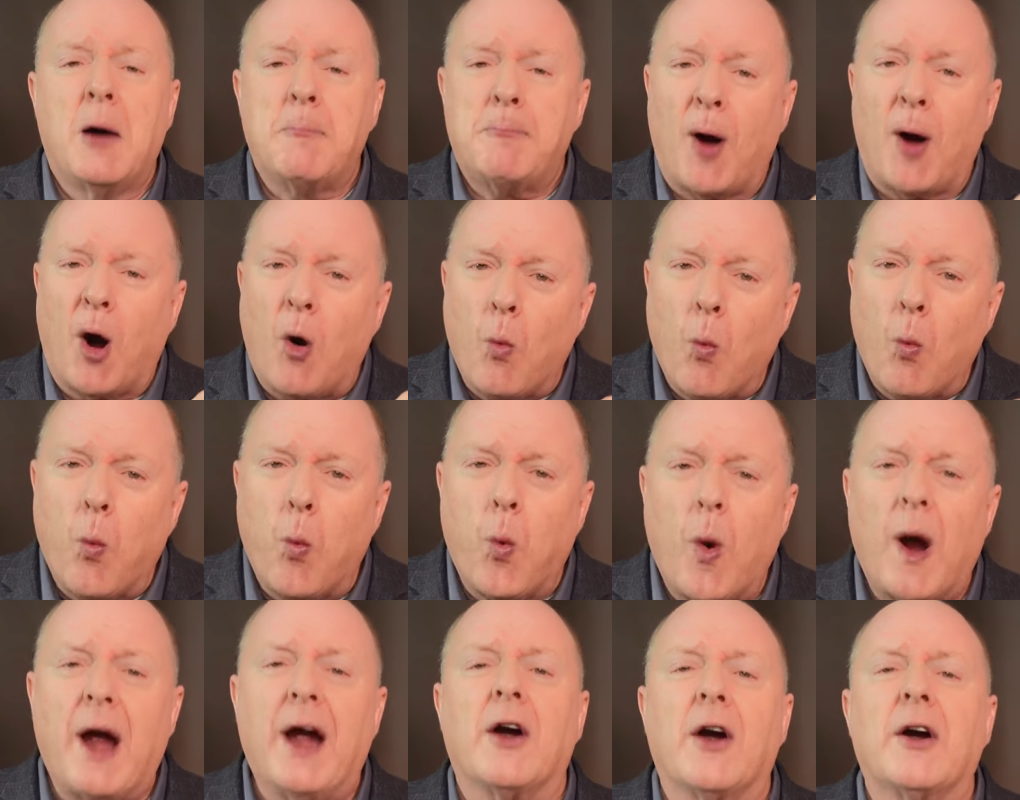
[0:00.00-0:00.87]
But
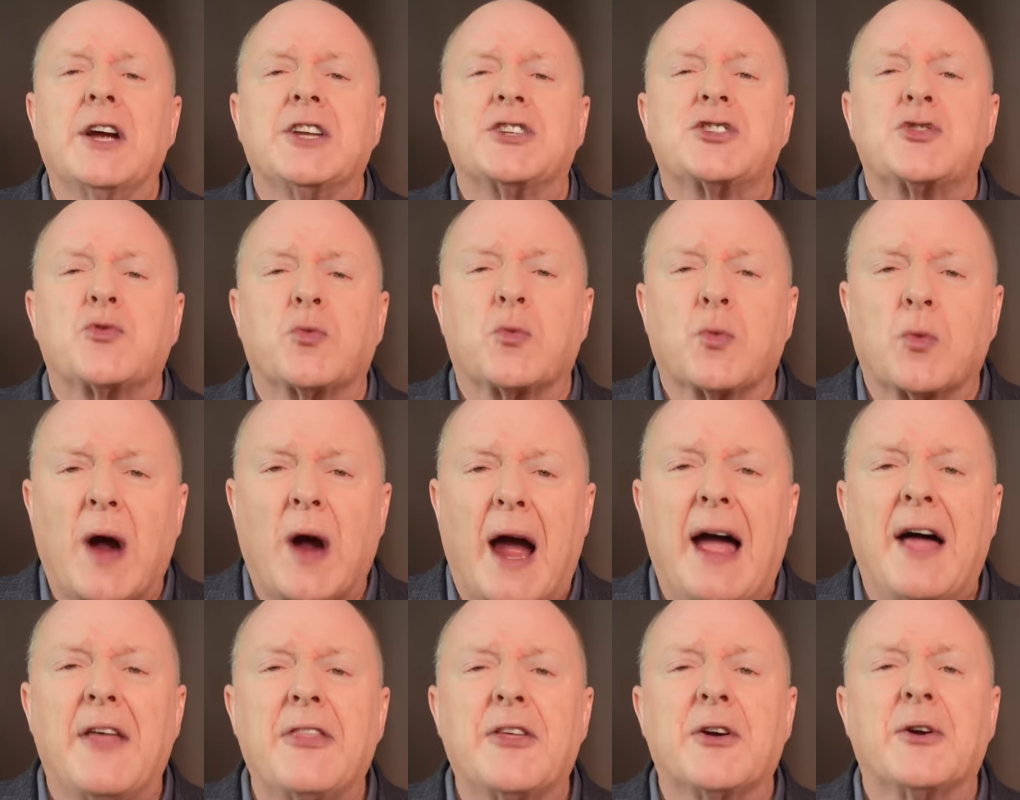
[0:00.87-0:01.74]
where it's
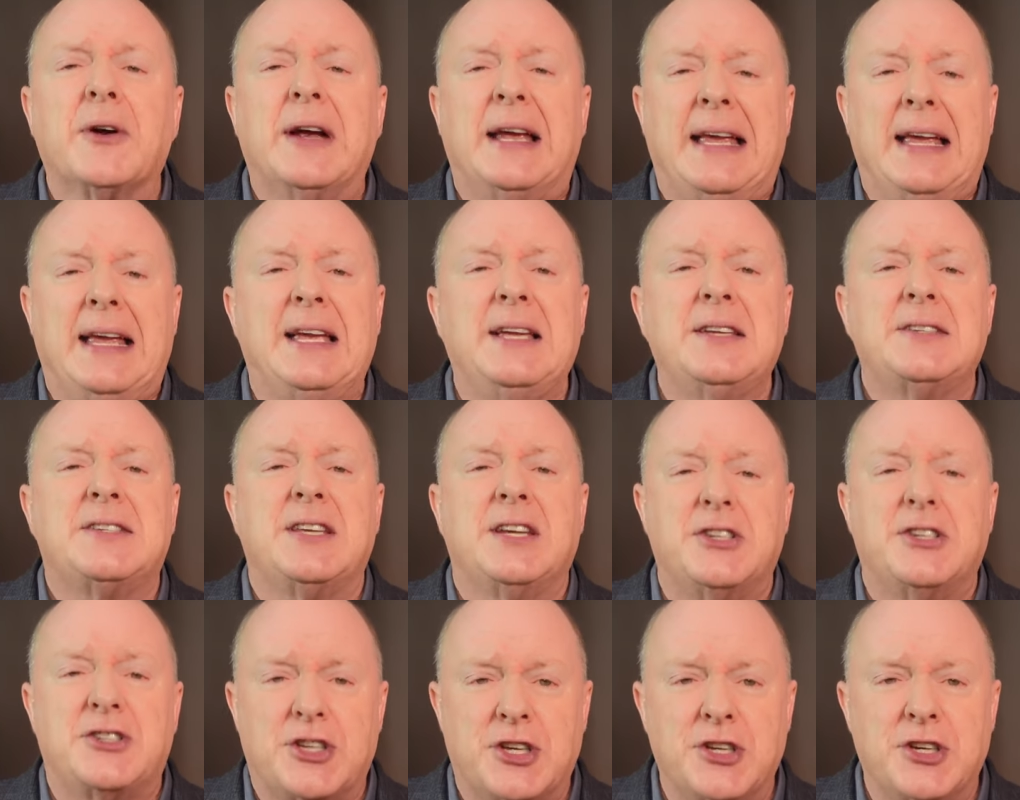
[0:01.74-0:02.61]
rather
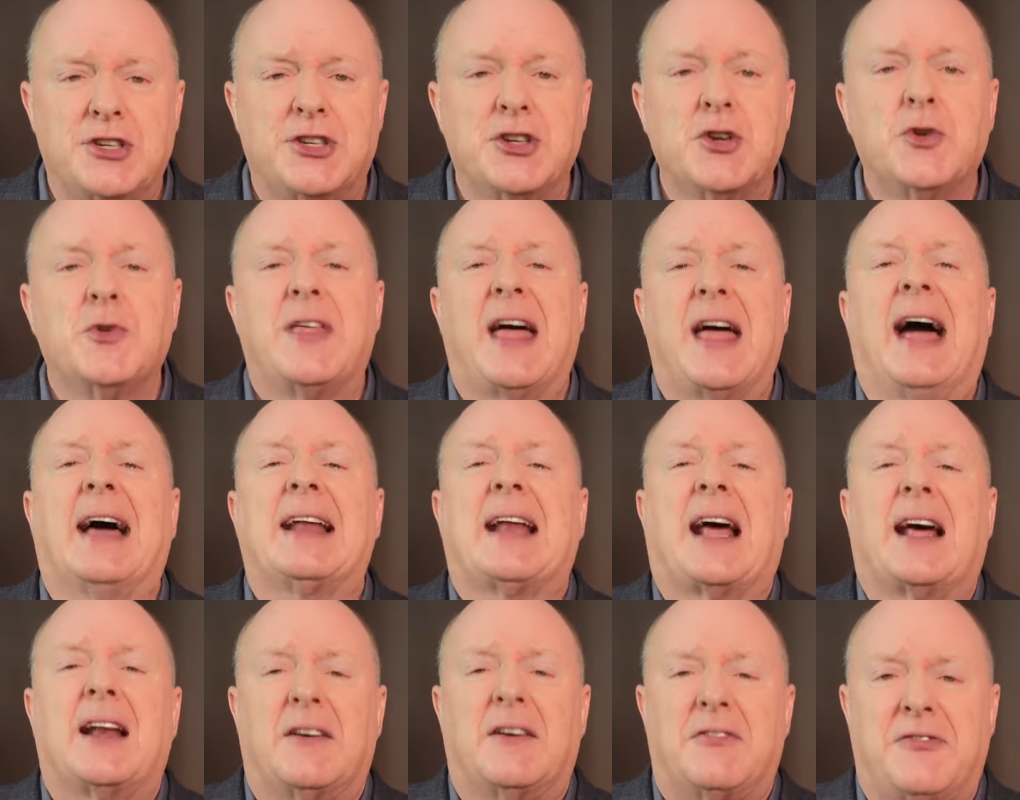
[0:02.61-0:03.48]
easy to do that
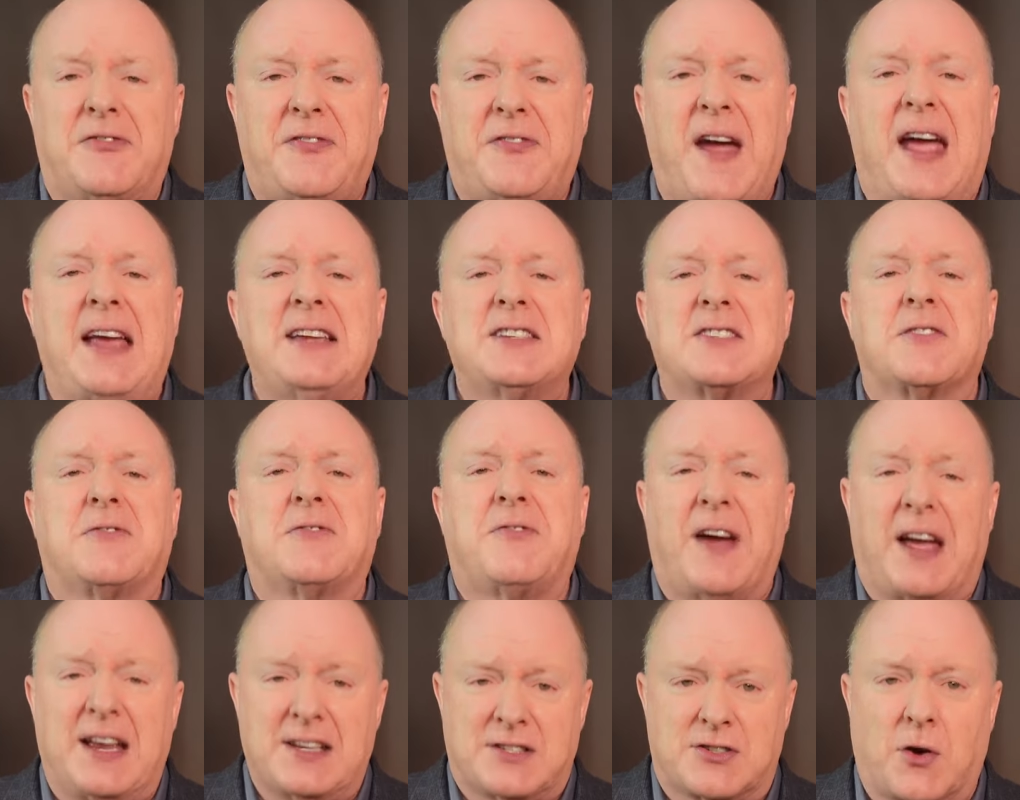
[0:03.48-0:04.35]
on a
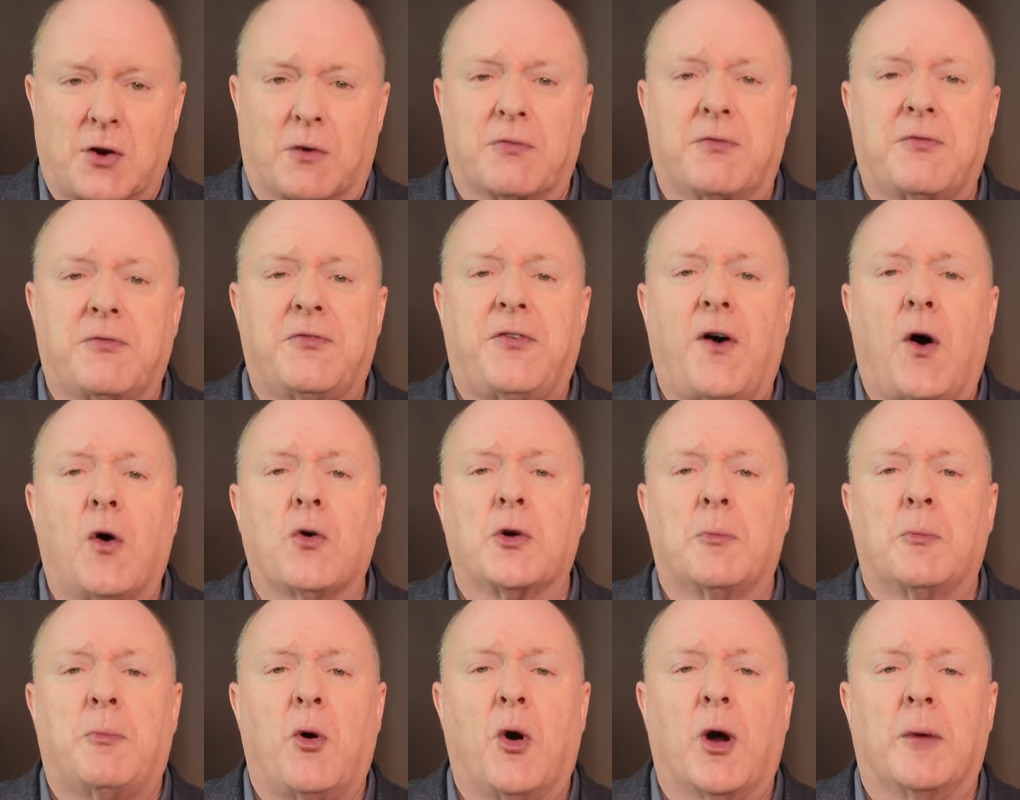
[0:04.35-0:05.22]
face-to-face or phone
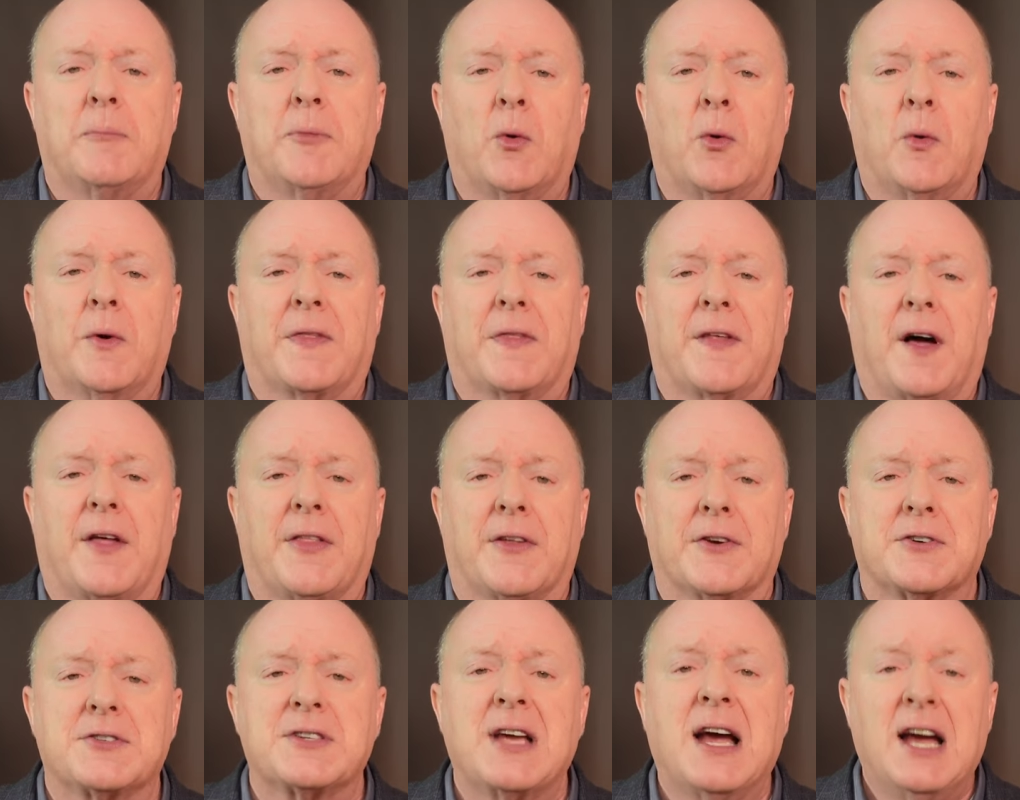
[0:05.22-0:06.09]
appointment with
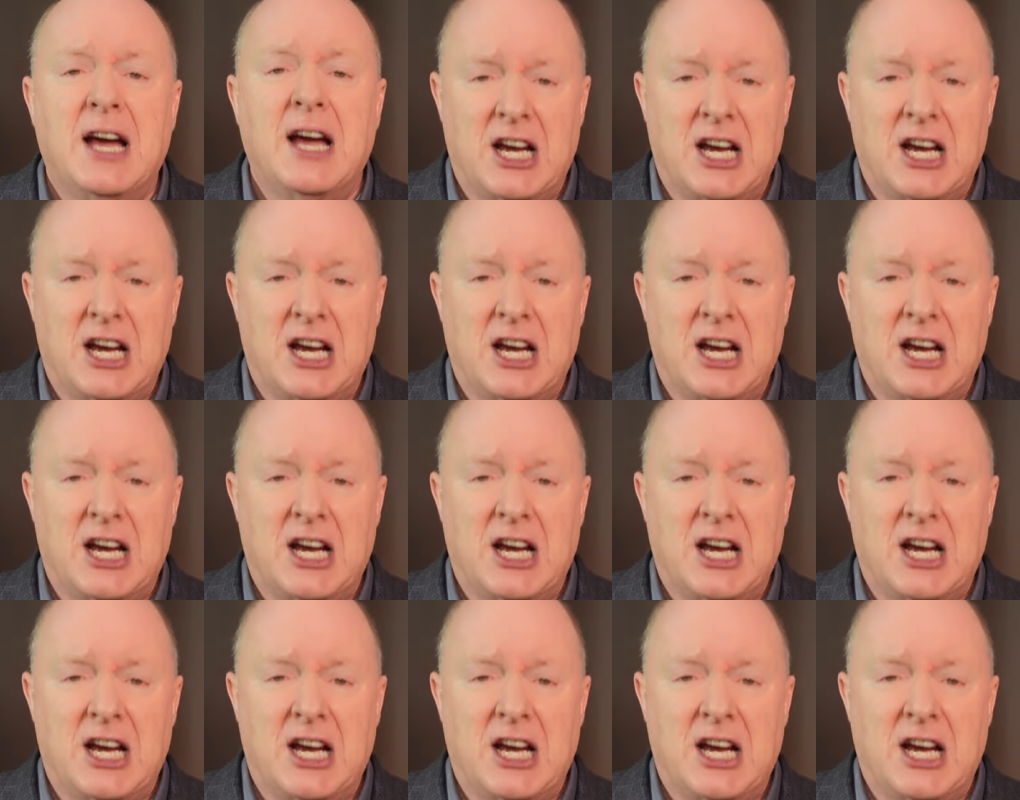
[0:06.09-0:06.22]
others,